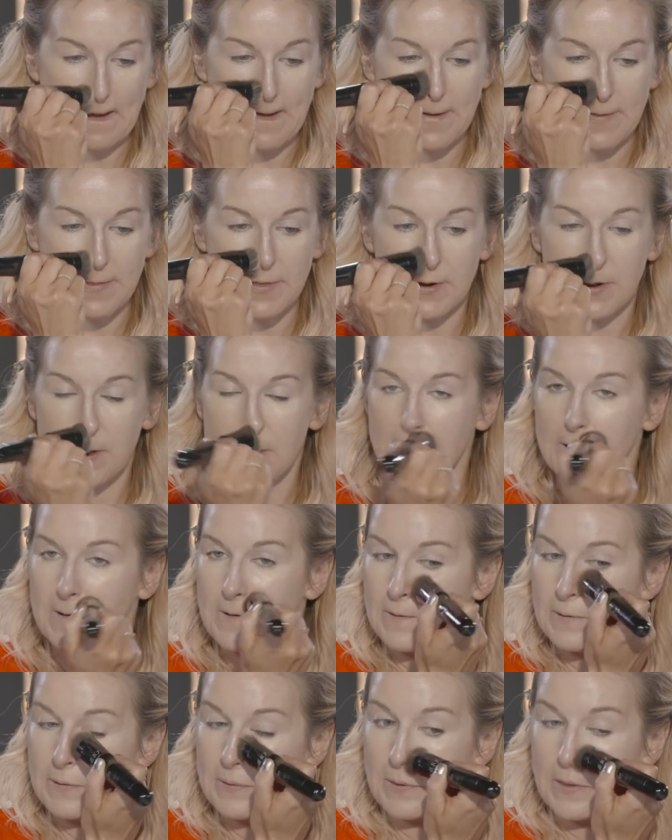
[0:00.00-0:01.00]
and the
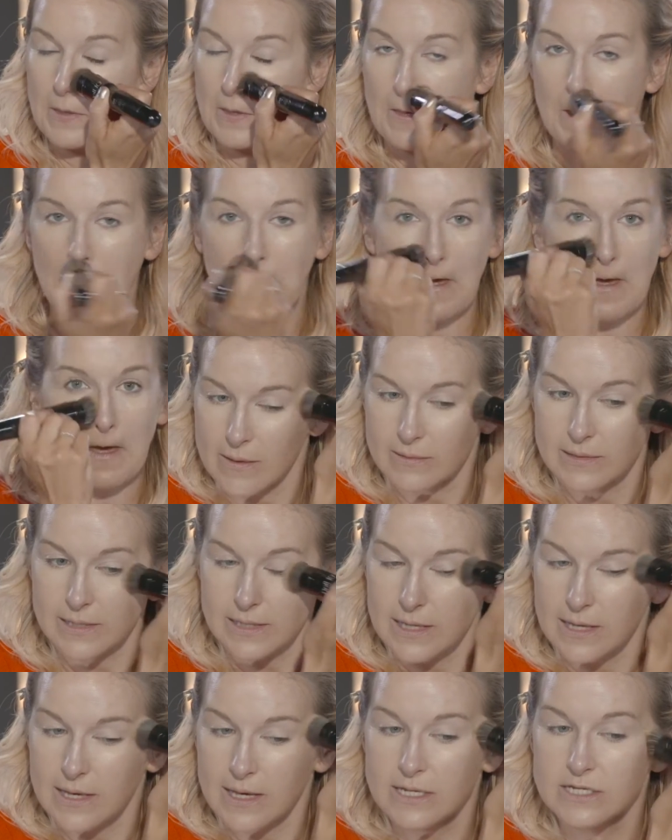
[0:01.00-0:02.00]
nose. And the
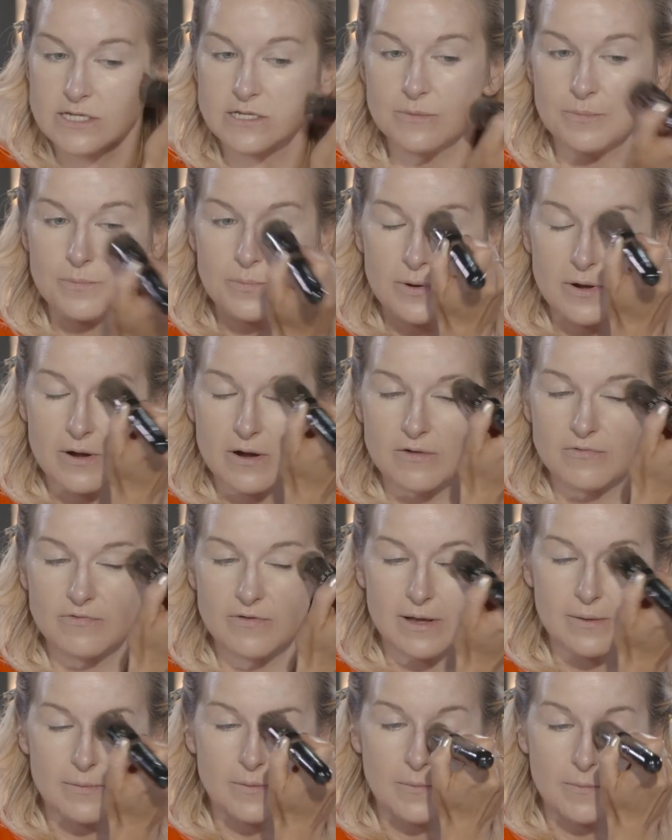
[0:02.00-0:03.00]
key to the
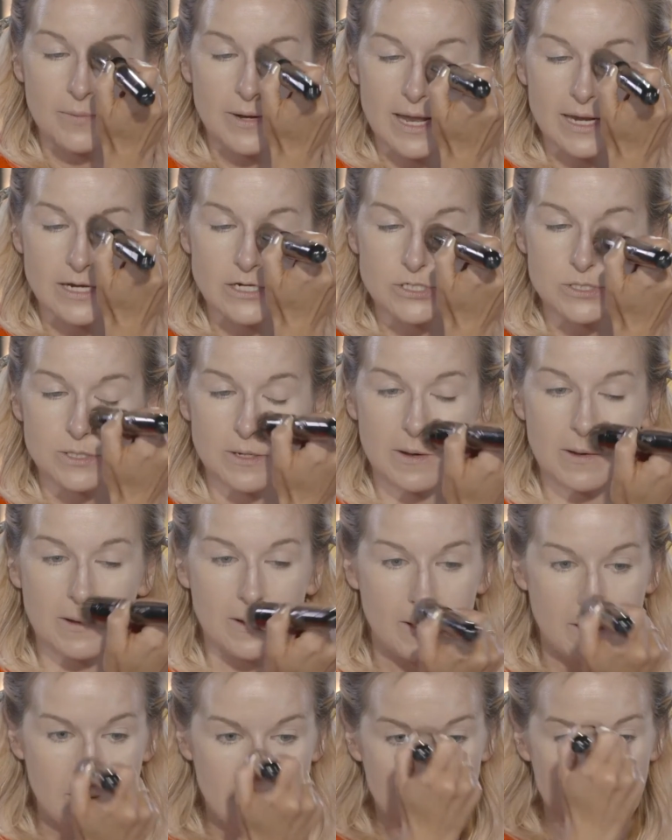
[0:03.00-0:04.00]
perfect complexion
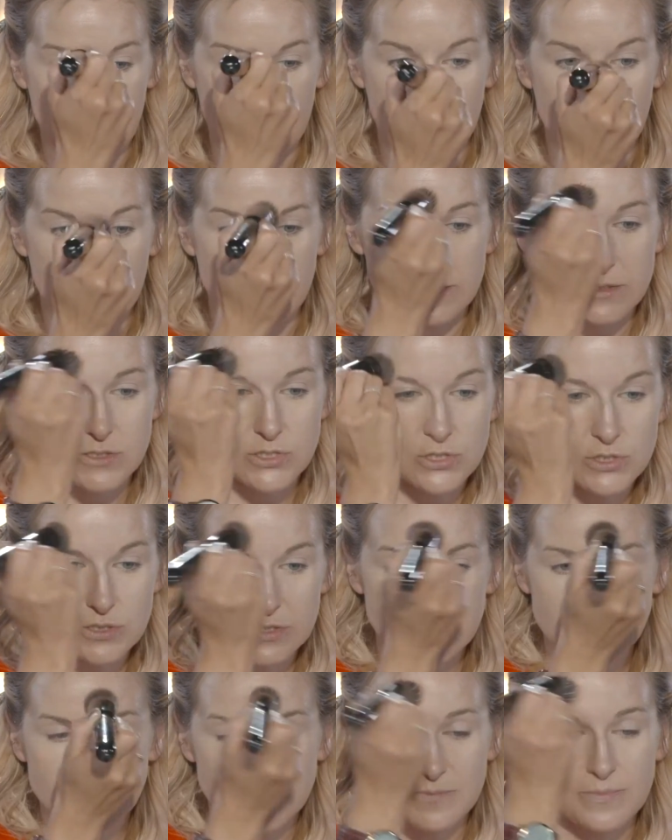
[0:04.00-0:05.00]
is
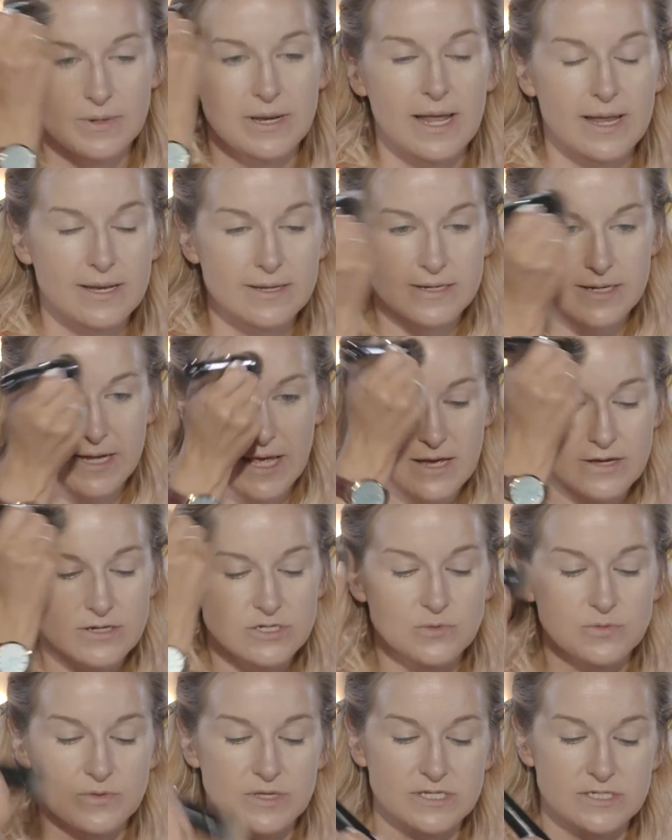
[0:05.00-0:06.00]
just to blend it
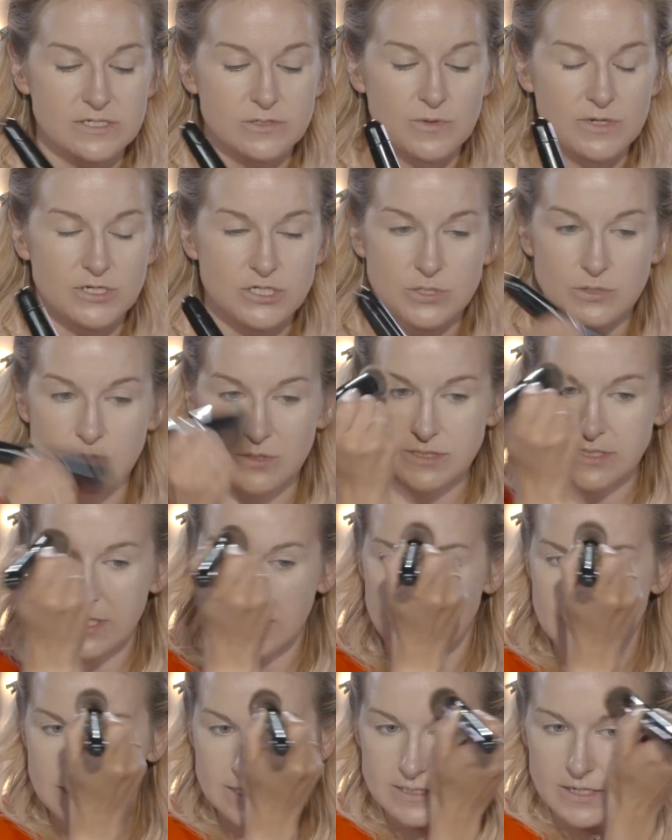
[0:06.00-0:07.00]
out. This is why tools
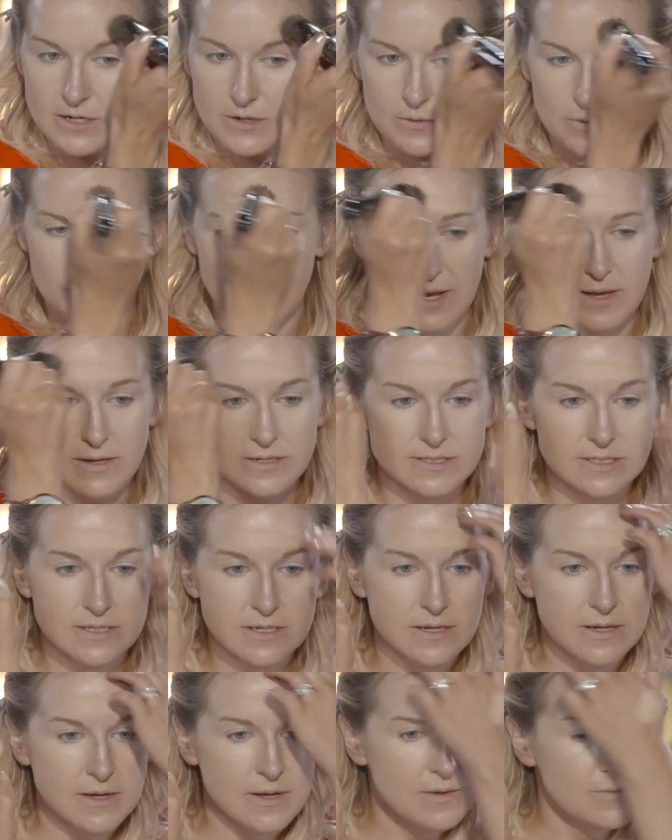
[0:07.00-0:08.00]
like this are great,
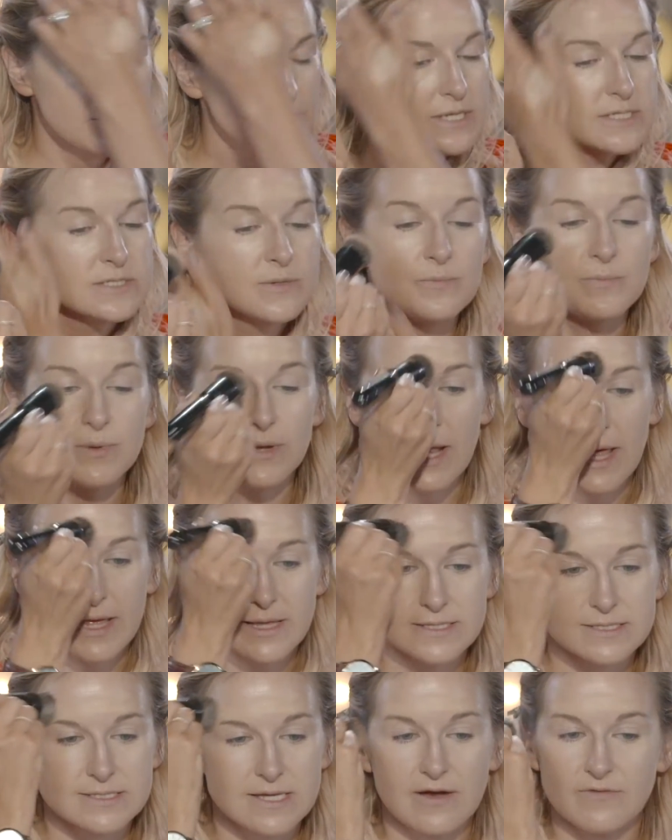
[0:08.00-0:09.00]
because it
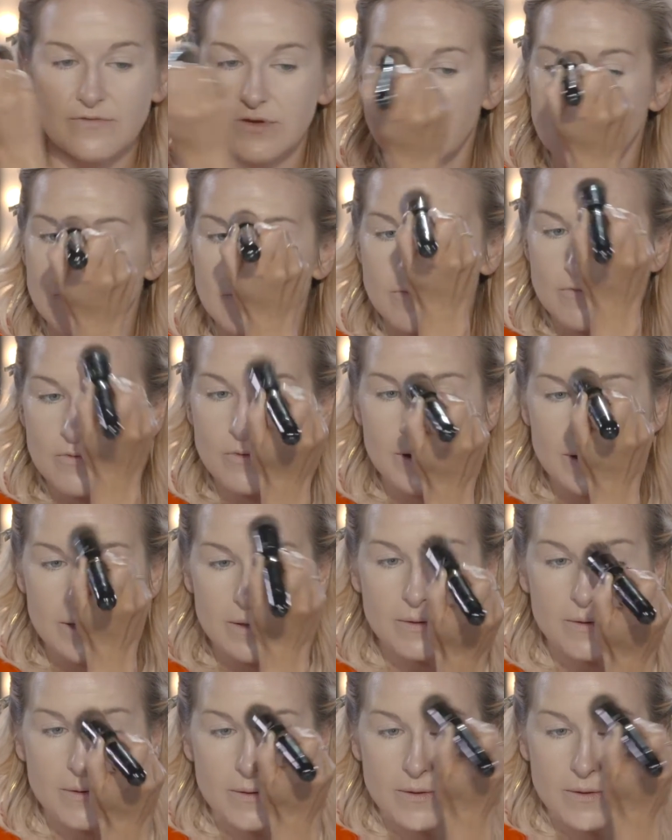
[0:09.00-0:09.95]
blends everything for you.